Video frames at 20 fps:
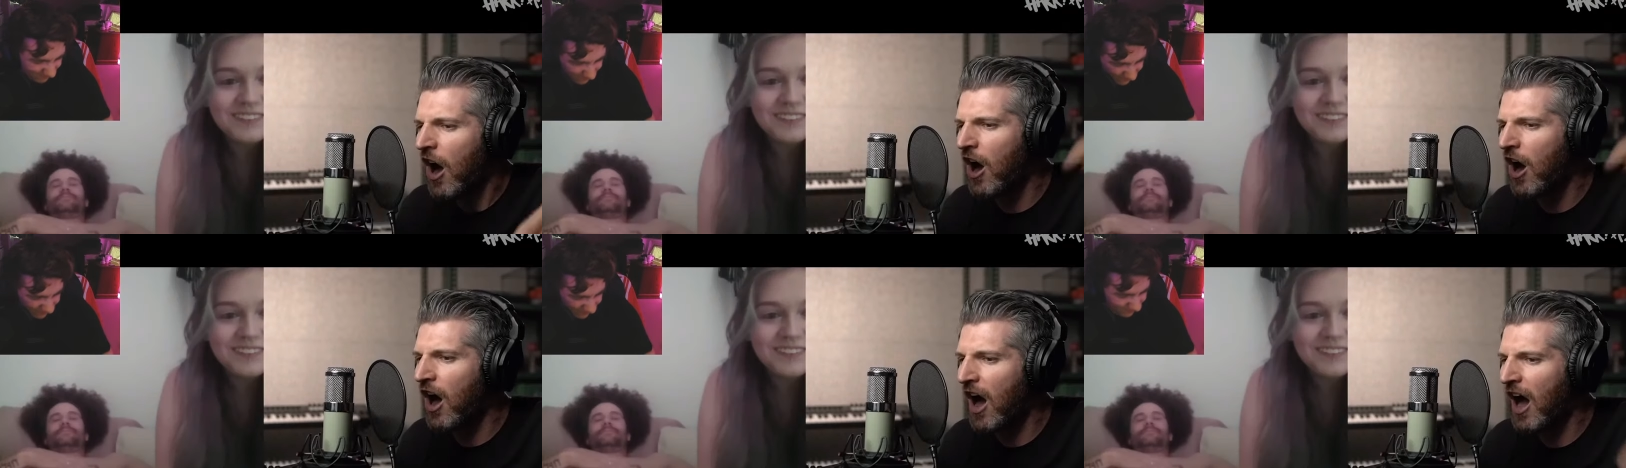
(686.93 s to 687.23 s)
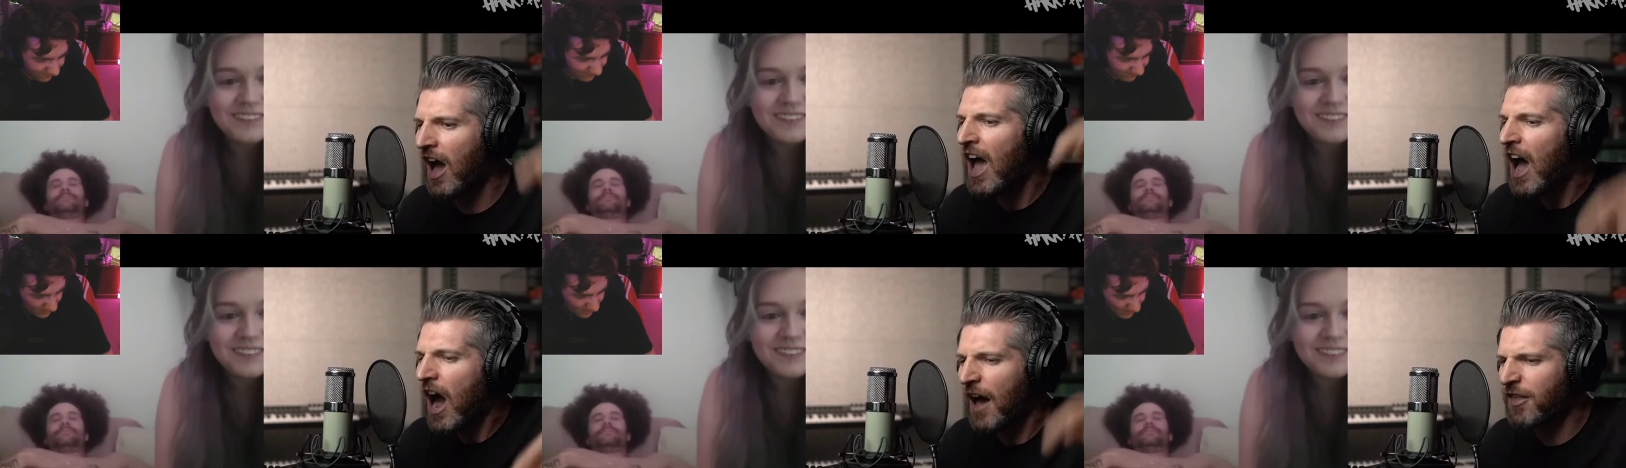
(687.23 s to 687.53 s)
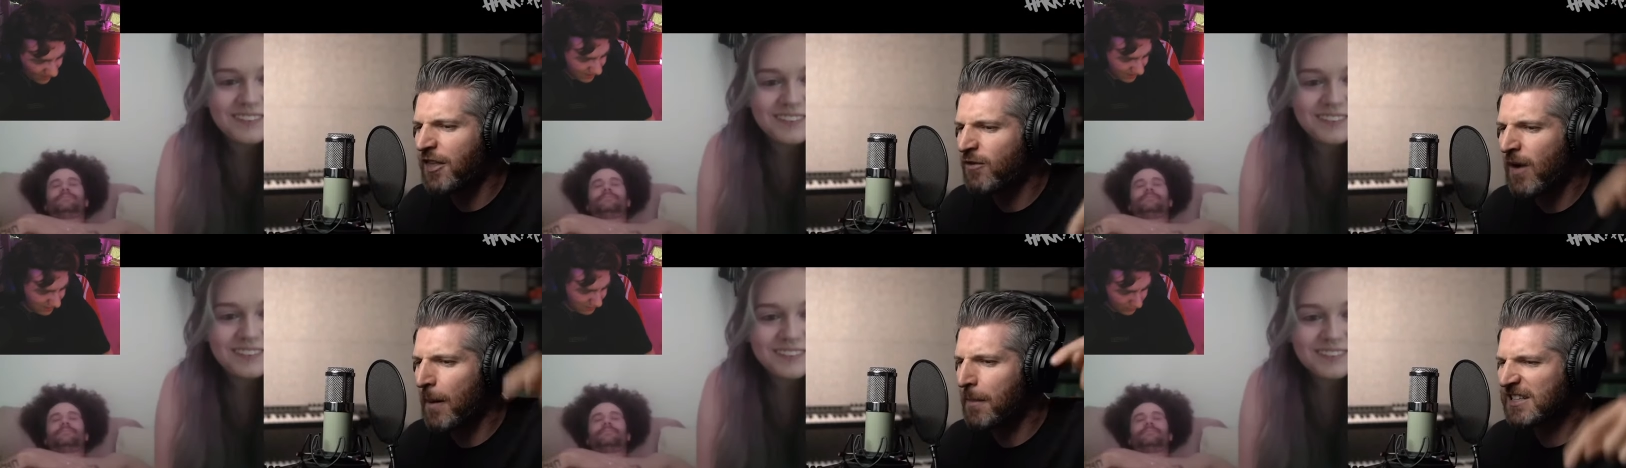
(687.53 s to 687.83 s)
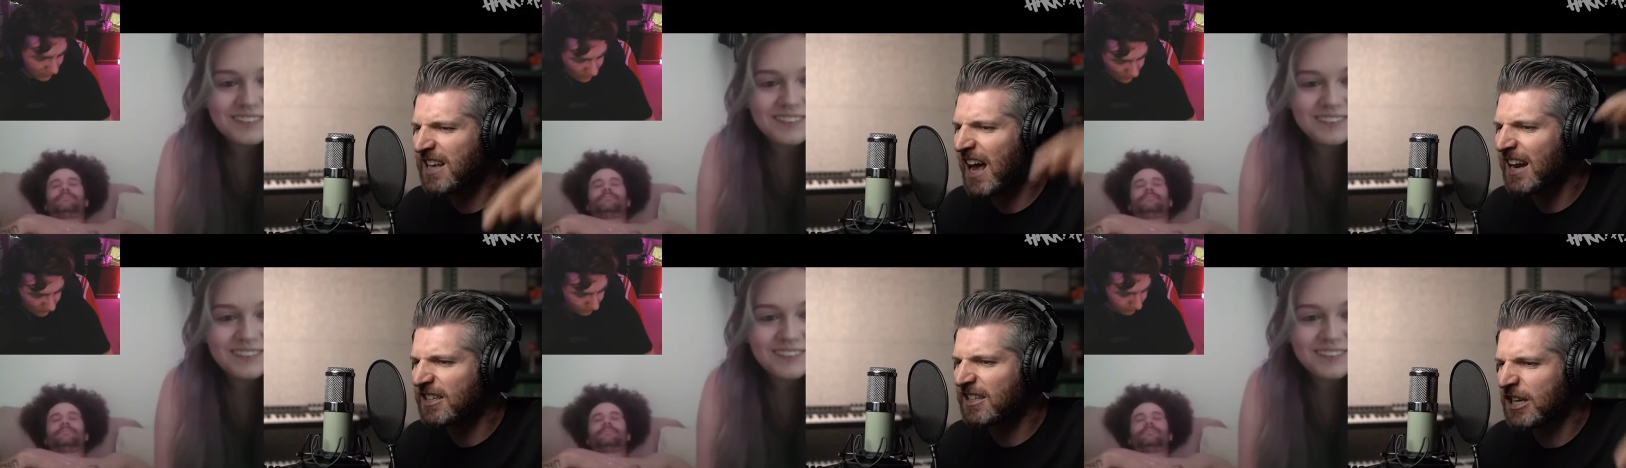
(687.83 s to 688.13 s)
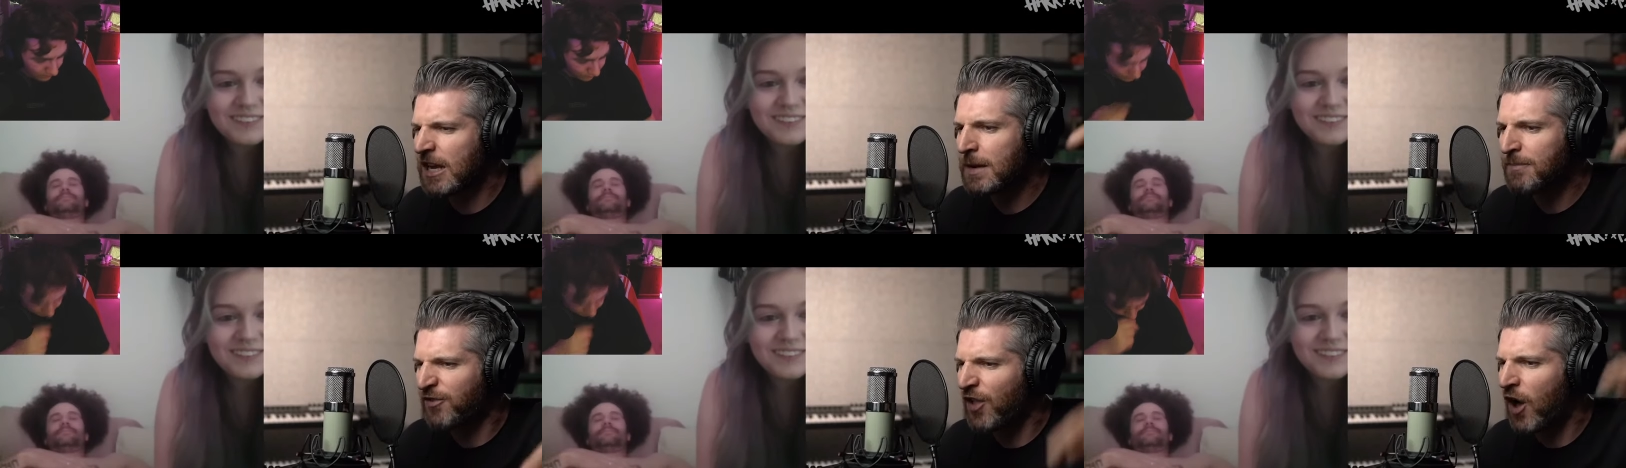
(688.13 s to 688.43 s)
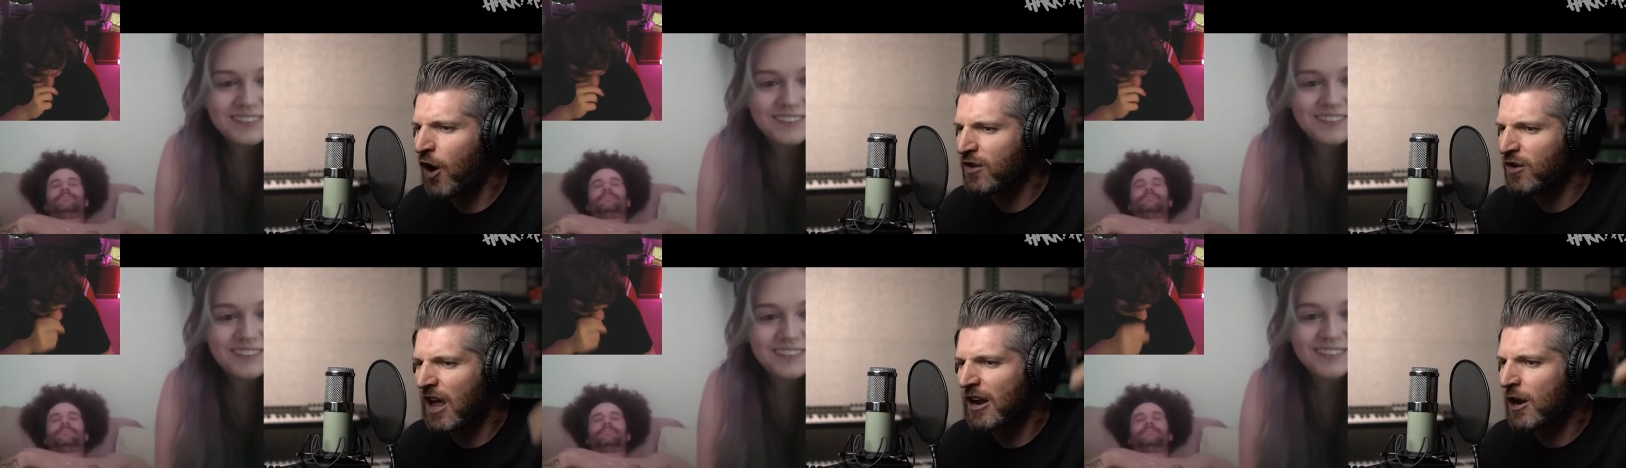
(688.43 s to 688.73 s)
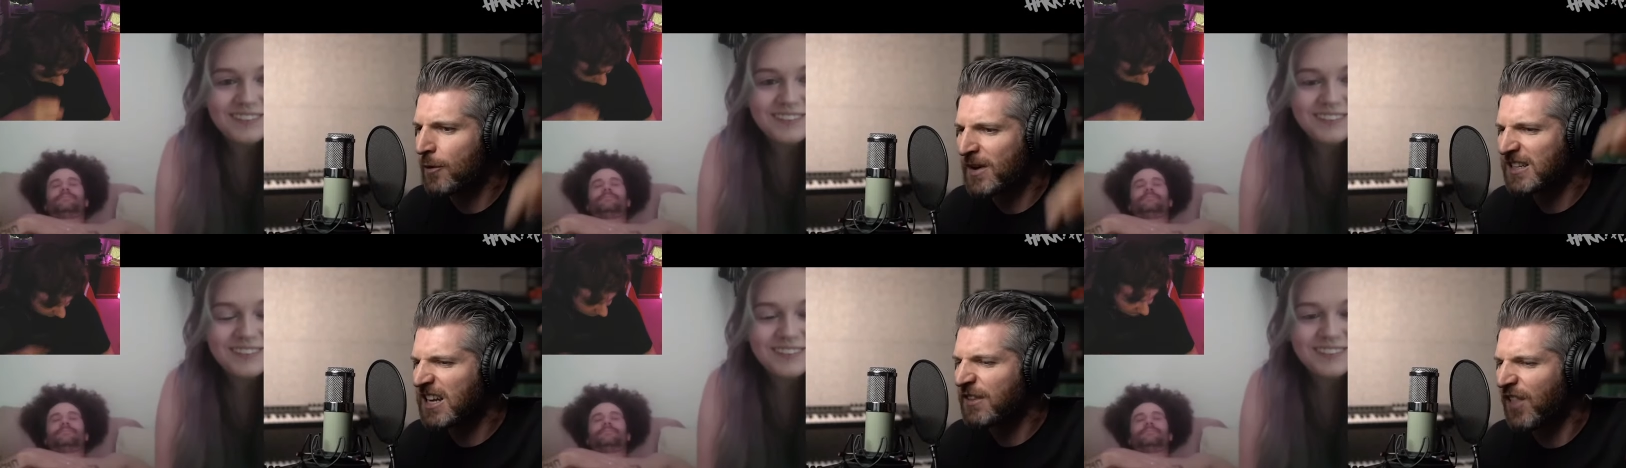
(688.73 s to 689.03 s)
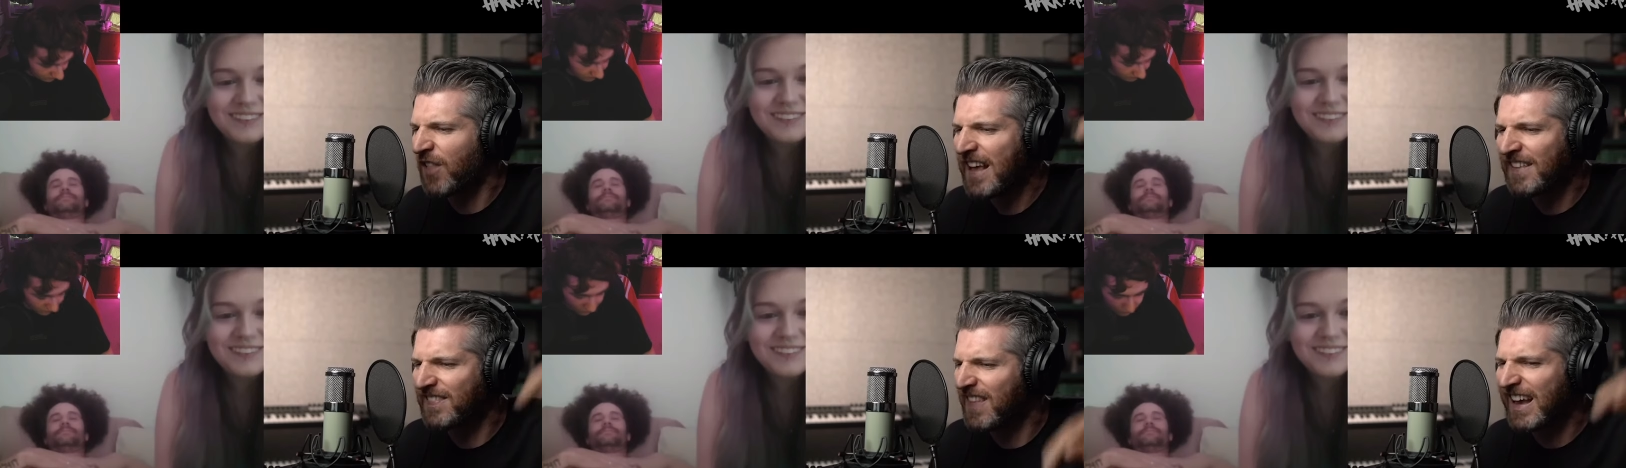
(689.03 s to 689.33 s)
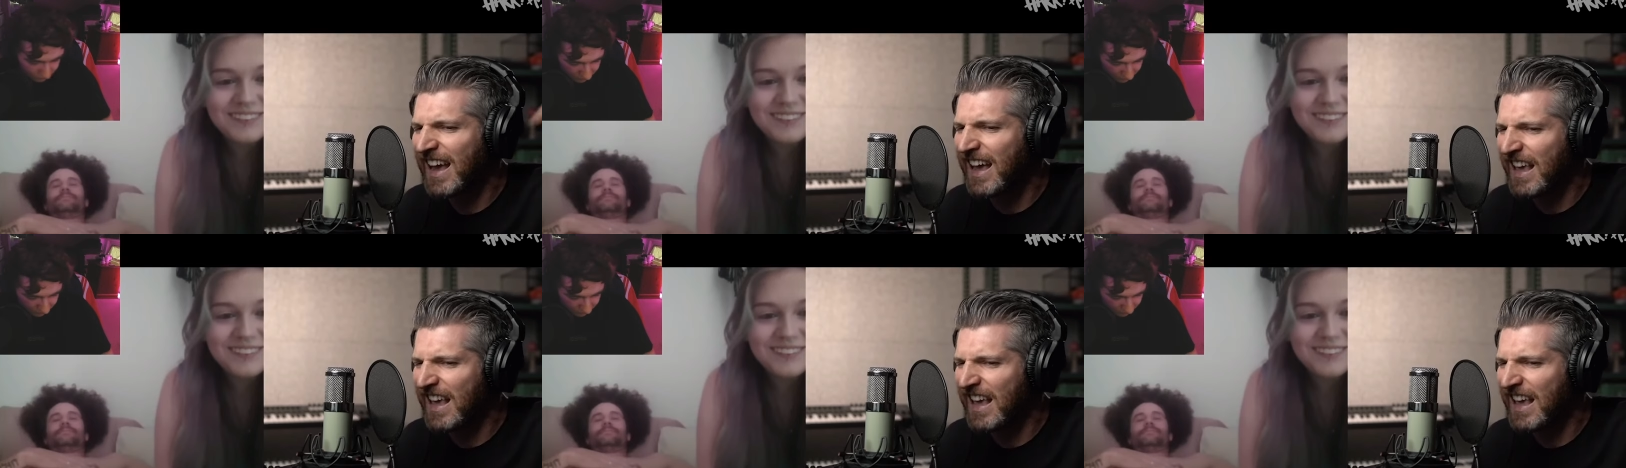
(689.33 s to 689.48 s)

Speaker 1: Uh, other rappers got a cheap flow. Y'all know I take flight like